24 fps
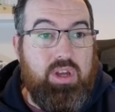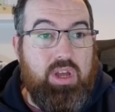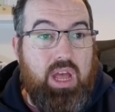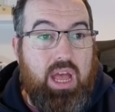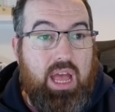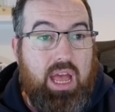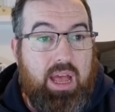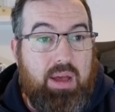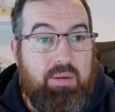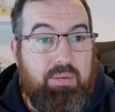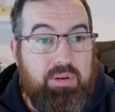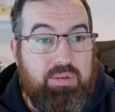
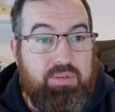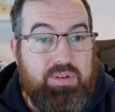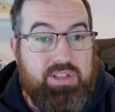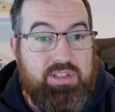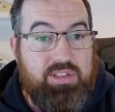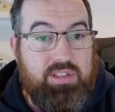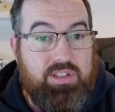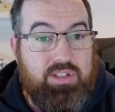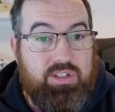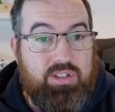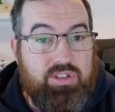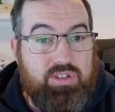I
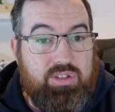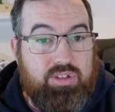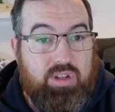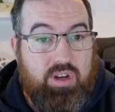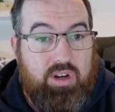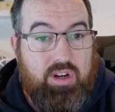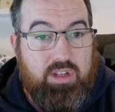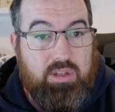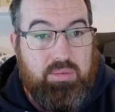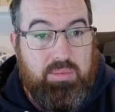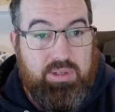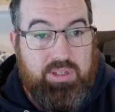recently just
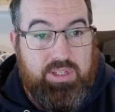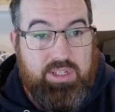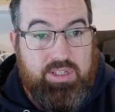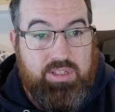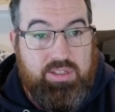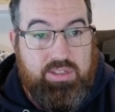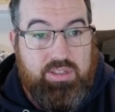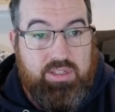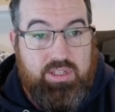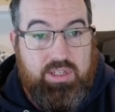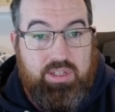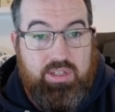talked about
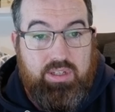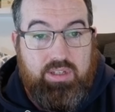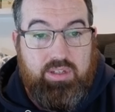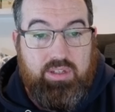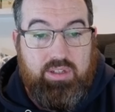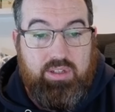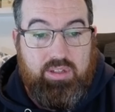this in